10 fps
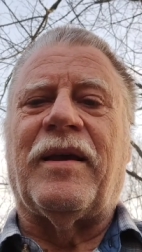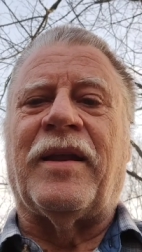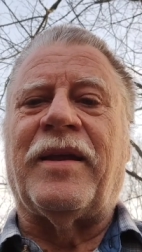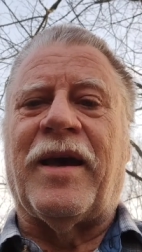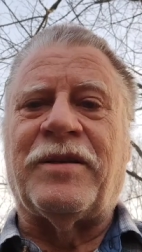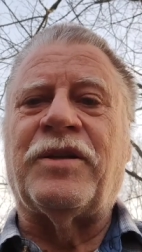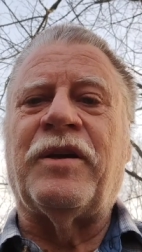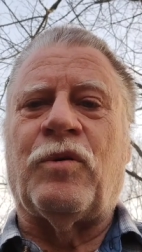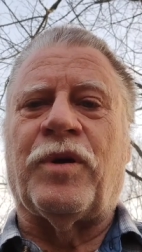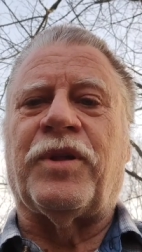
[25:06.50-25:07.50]
and he had to
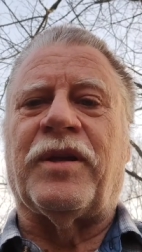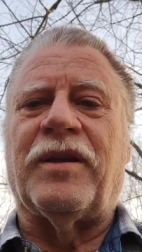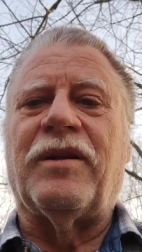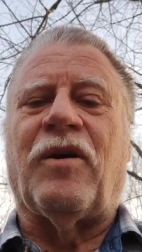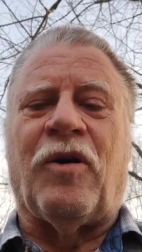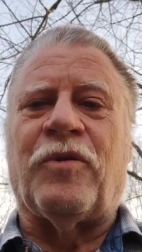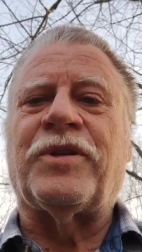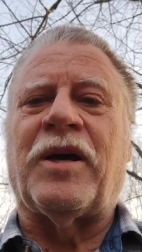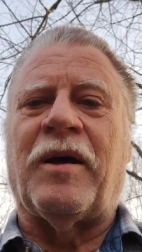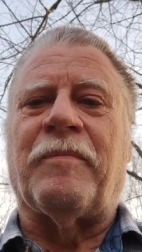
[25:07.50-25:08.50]
deal with it all the
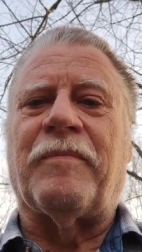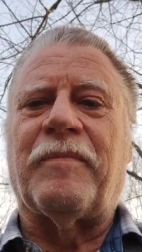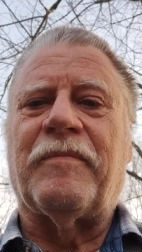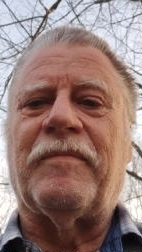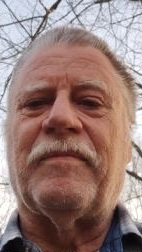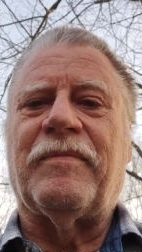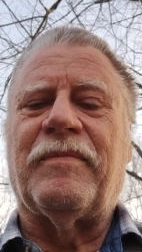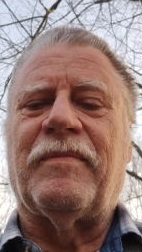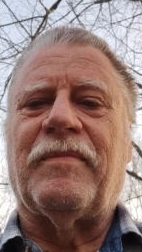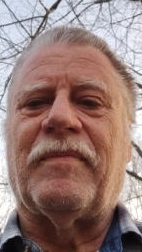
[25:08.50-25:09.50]
time.
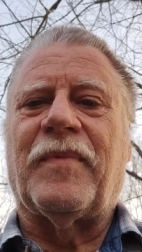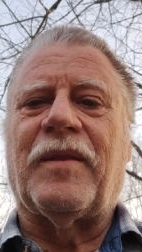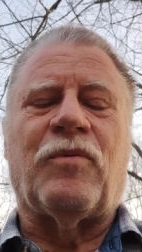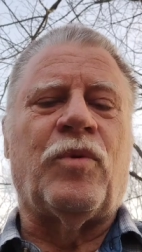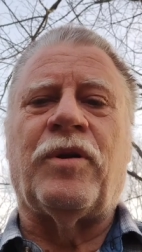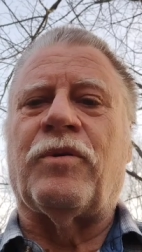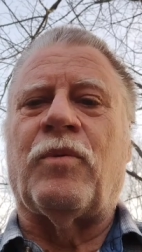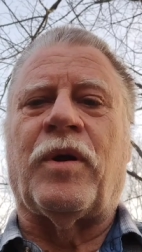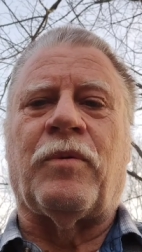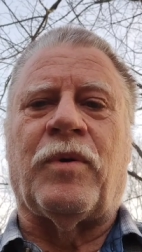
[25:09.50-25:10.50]
We don't know
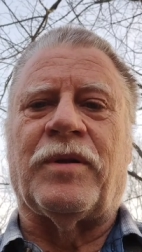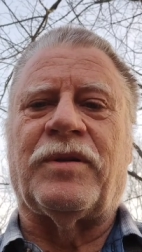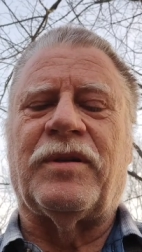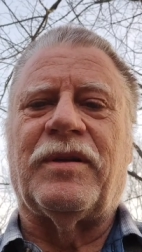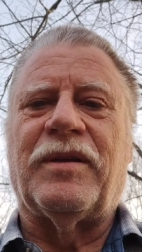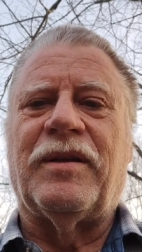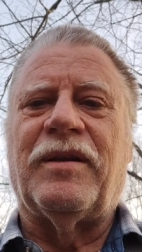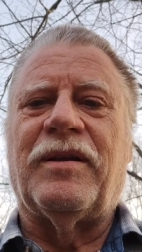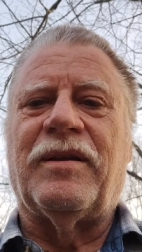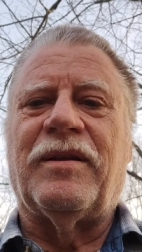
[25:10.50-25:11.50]
what it was.
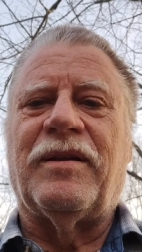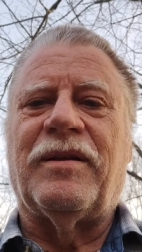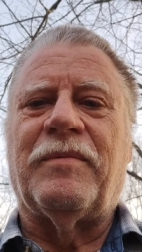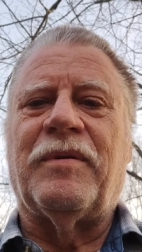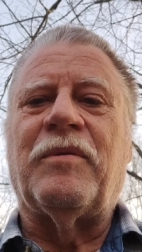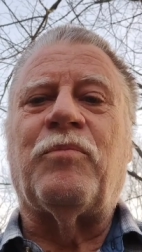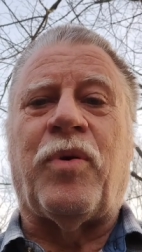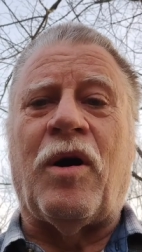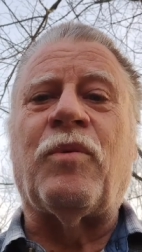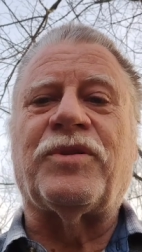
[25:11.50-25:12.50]

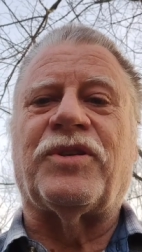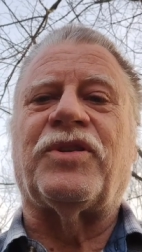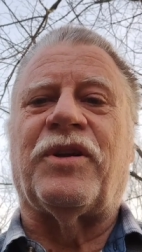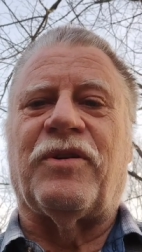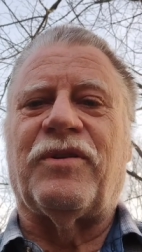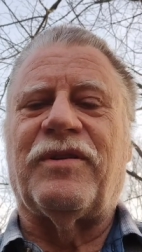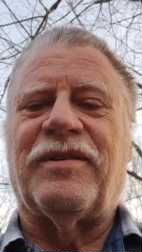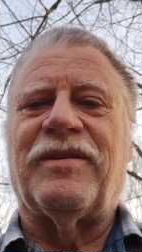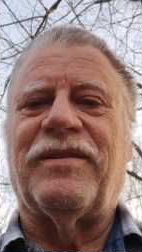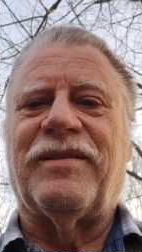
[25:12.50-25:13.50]
Paul was a sinner.
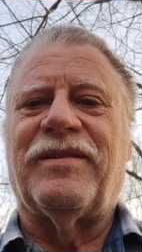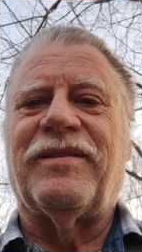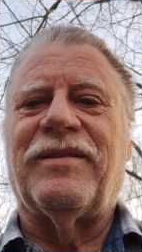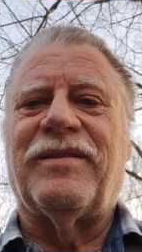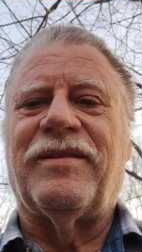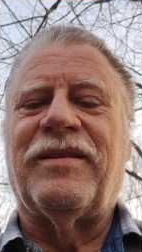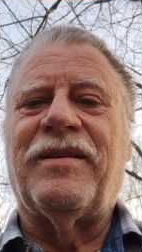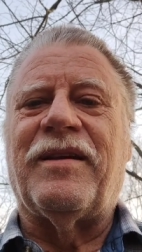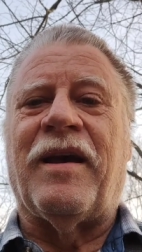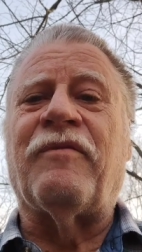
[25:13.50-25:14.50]

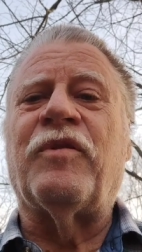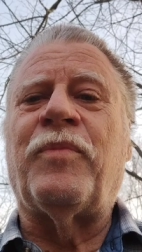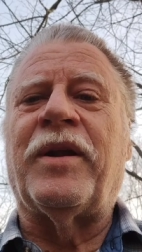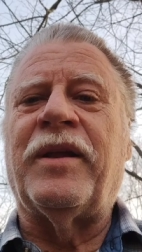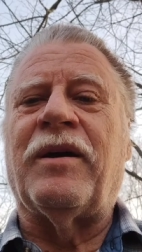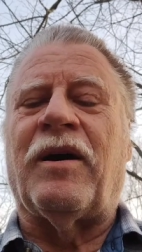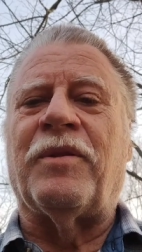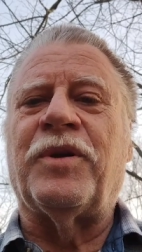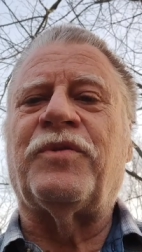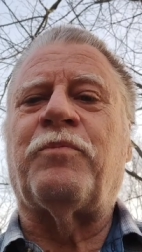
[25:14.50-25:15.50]
Everybody
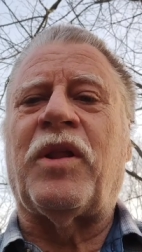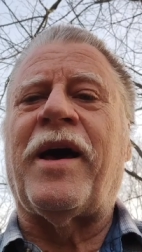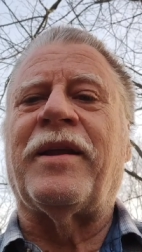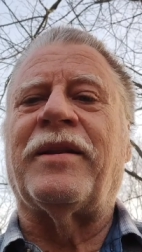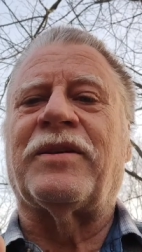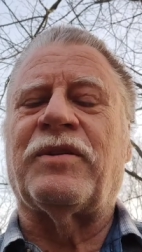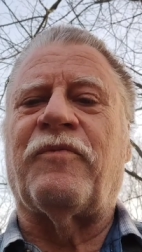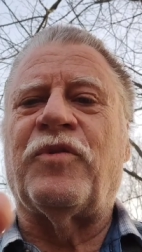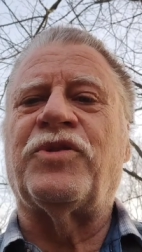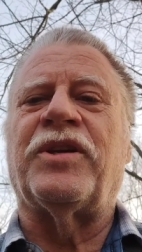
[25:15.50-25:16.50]
on this planet,
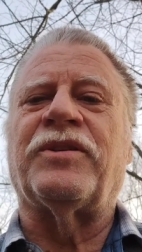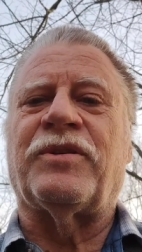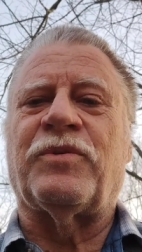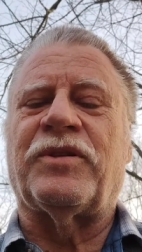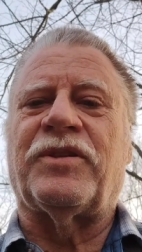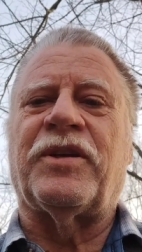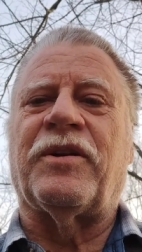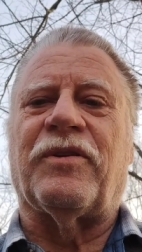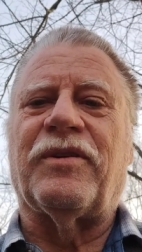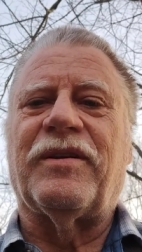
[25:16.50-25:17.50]
except for Jesus, was a
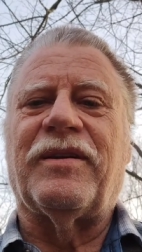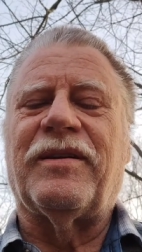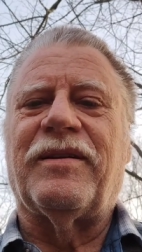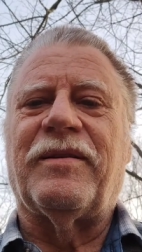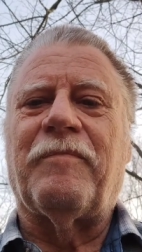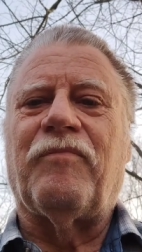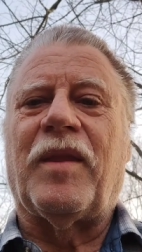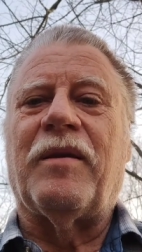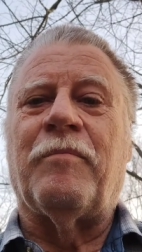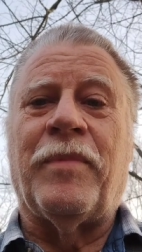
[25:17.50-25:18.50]
sinner.
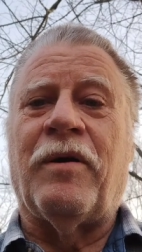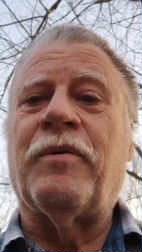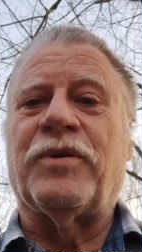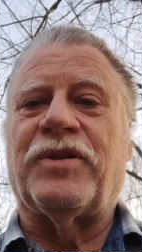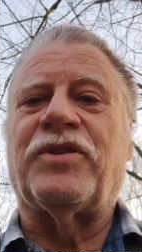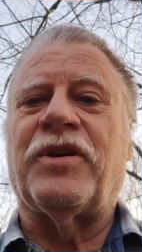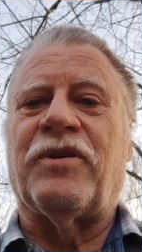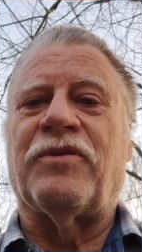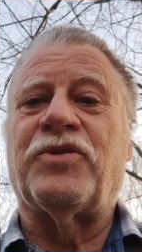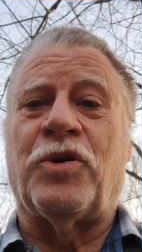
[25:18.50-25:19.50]
Mary was a
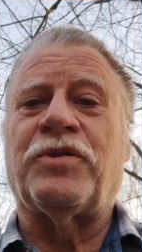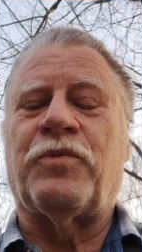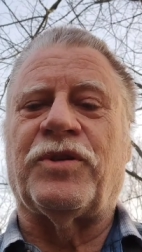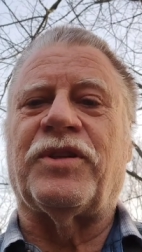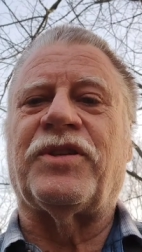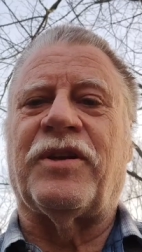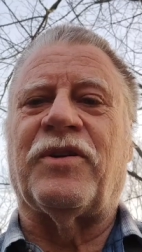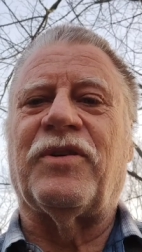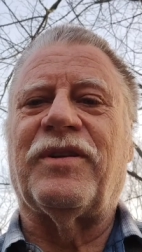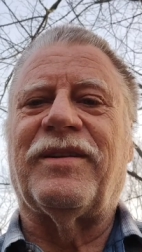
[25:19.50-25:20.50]
sinner. Joseph was a sinner.